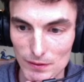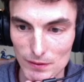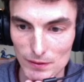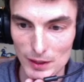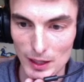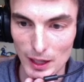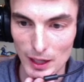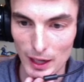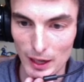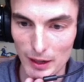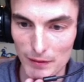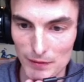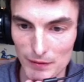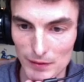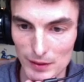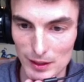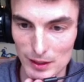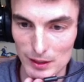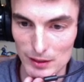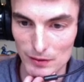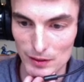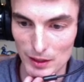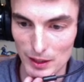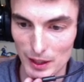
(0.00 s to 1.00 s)
Okay,
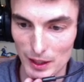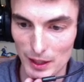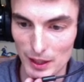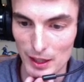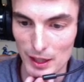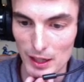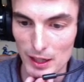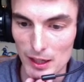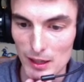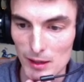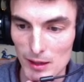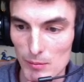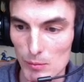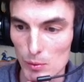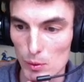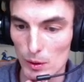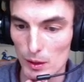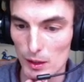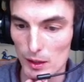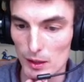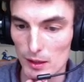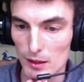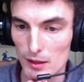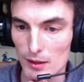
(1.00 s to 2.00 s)
that's very
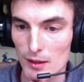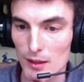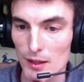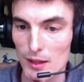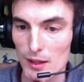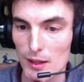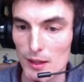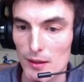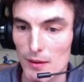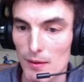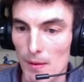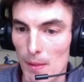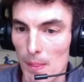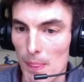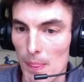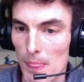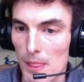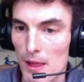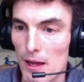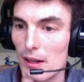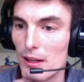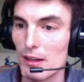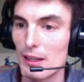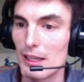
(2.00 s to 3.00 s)
important.
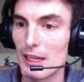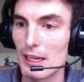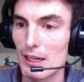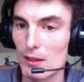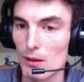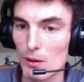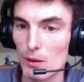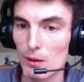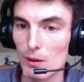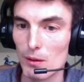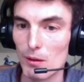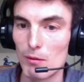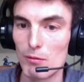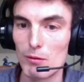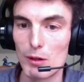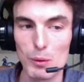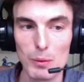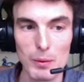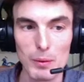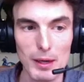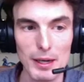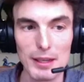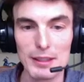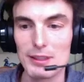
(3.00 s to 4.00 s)
Legal
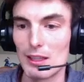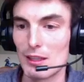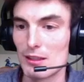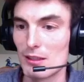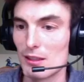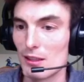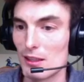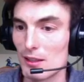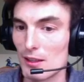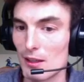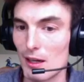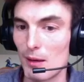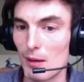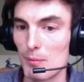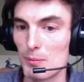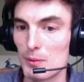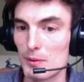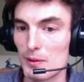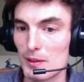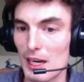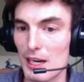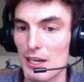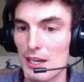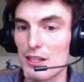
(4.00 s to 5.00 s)
request, that's legal
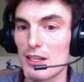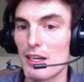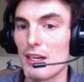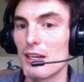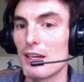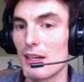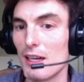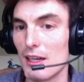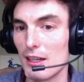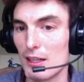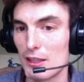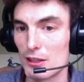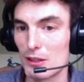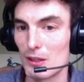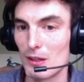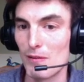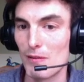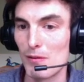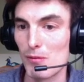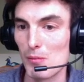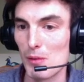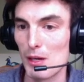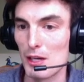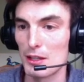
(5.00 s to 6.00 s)
obligation. Additional
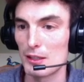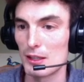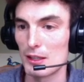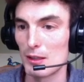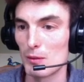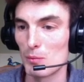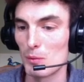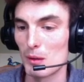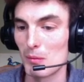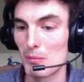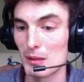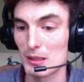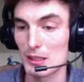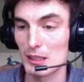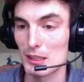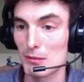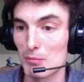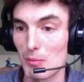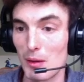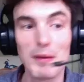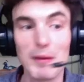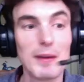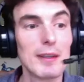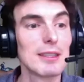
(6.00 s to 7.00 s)
information with business
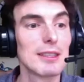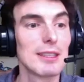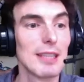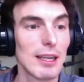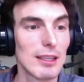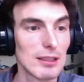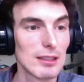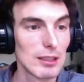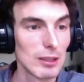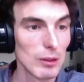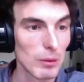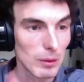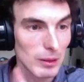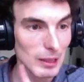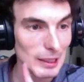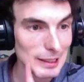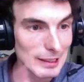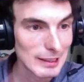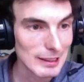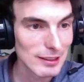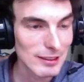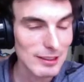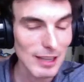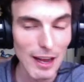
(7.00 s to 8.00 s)
partners, that's your
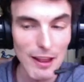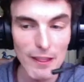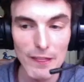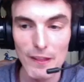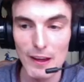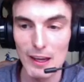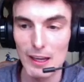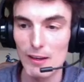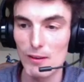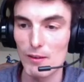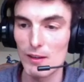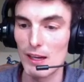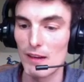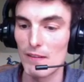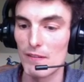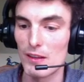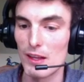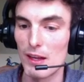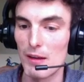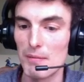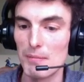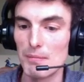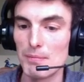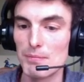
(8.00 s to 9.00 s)
consent that you give
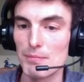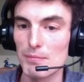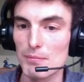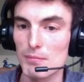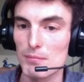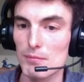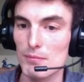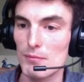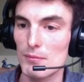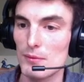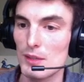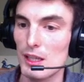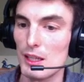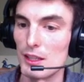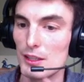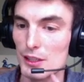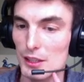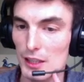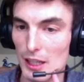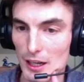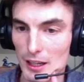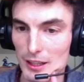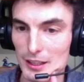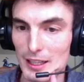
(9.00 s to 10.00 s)
them.
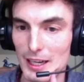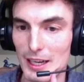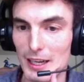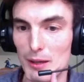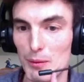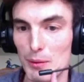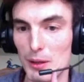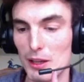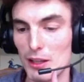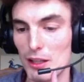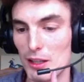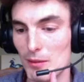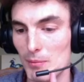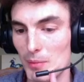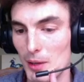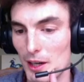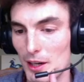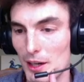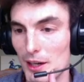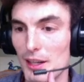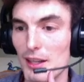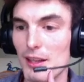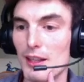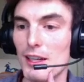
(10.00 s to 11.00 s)
Sharing data with third
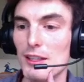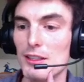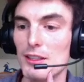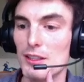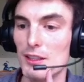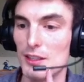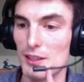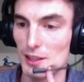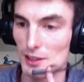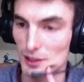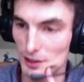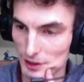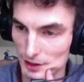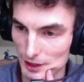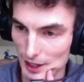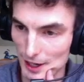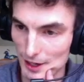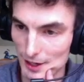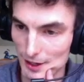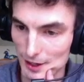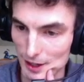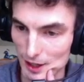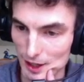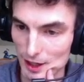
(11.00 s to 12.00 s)
party, that's your
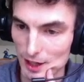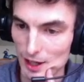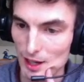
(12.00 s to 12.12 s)
consent.